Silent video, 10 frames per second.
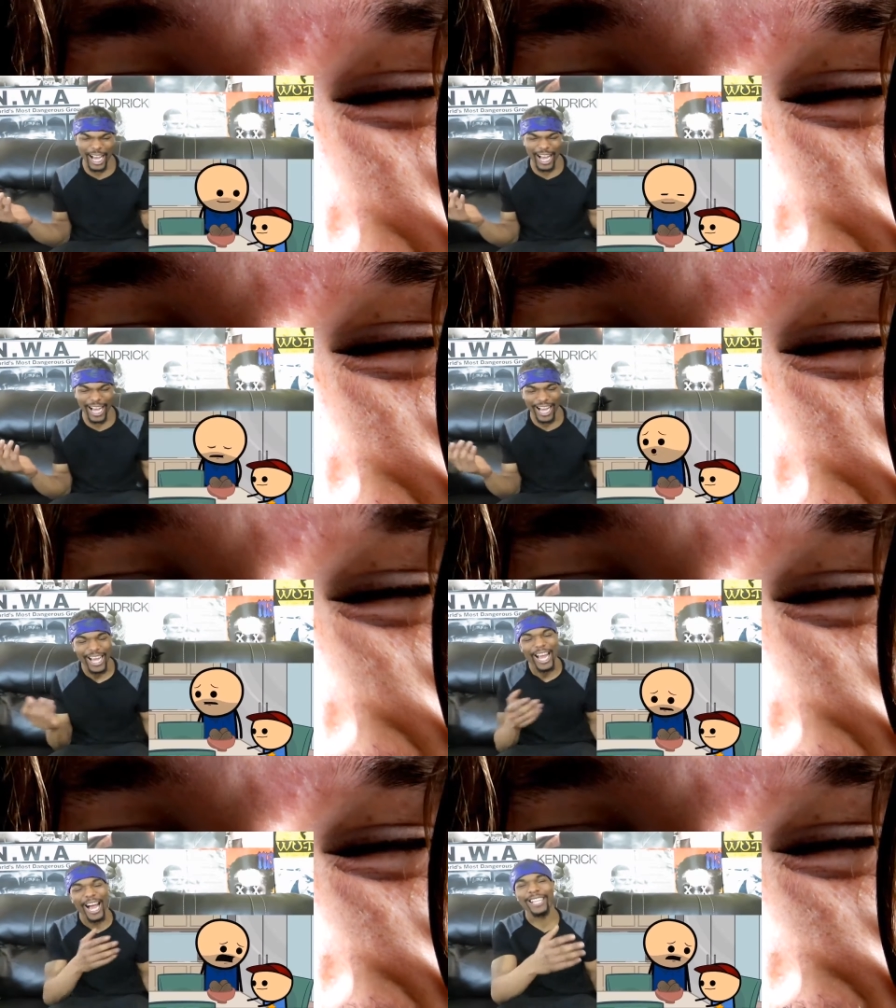oh,
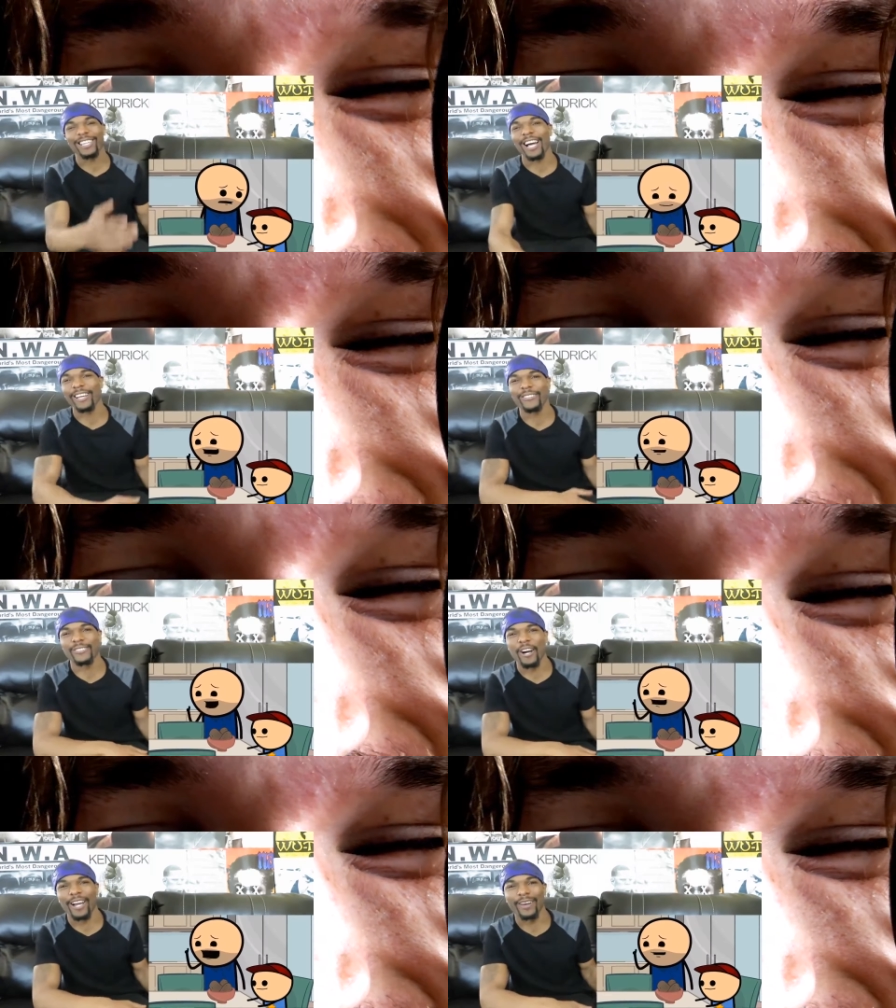yeah, I thought I you was
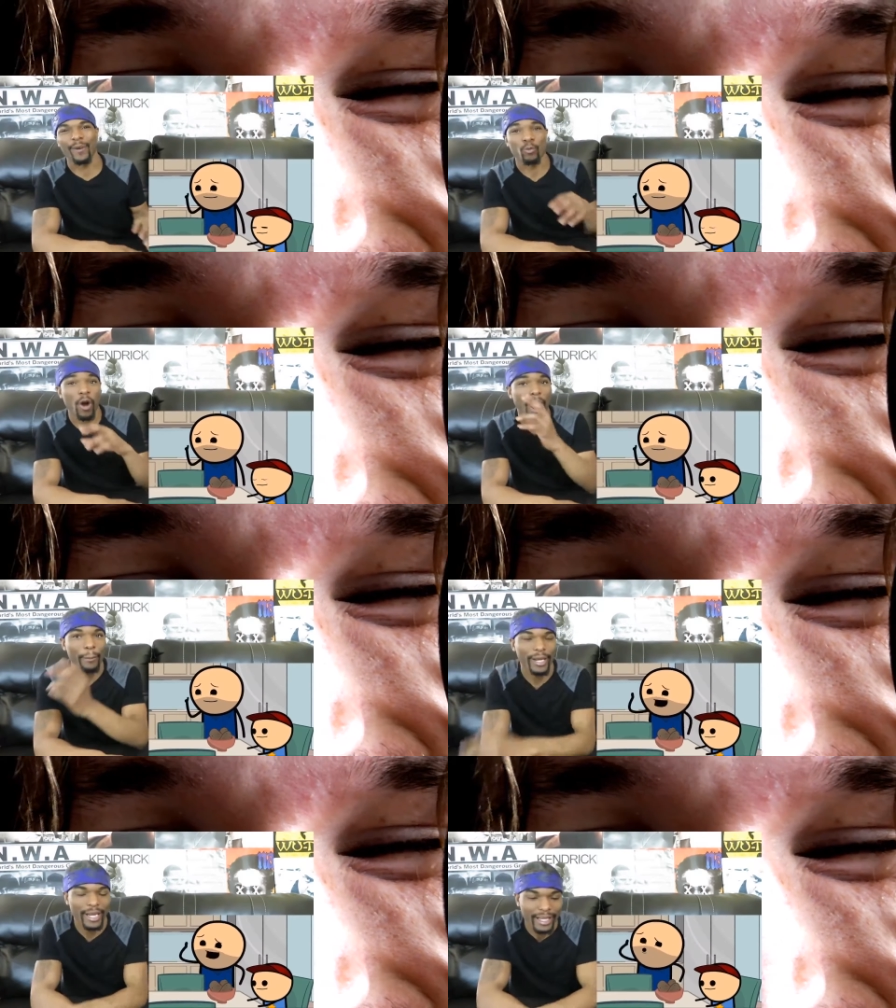gonna right. give him
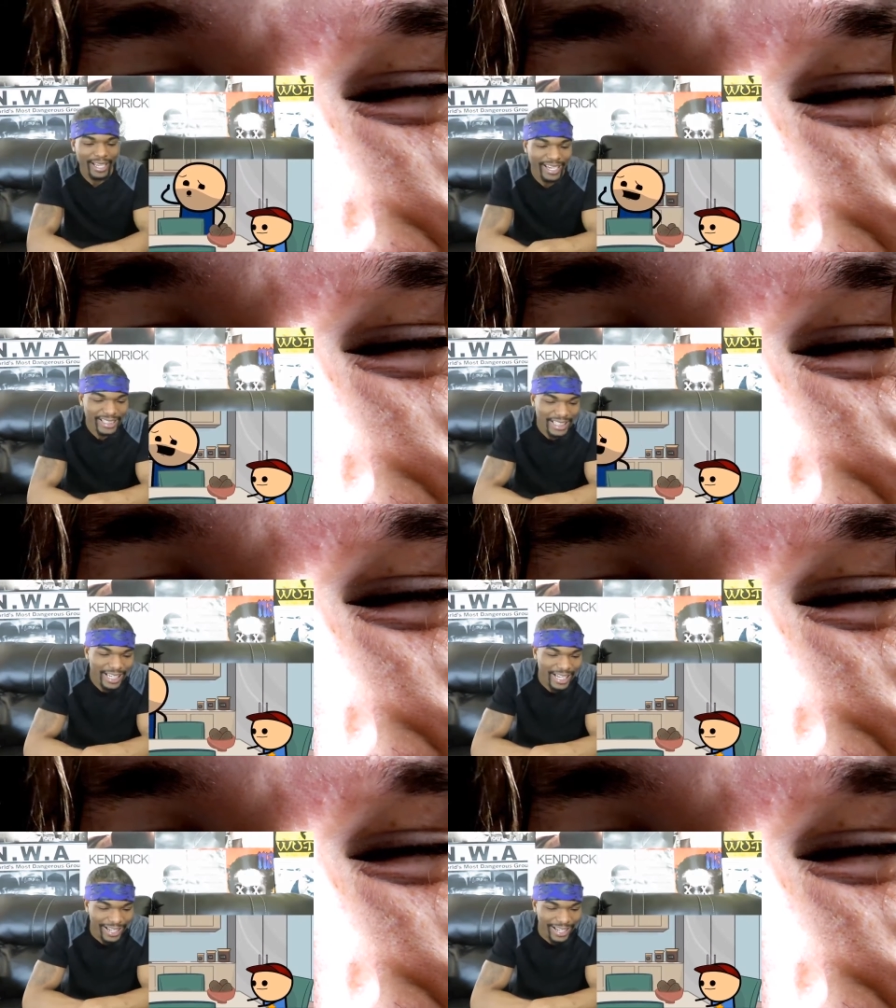ramen Jimmy. at least,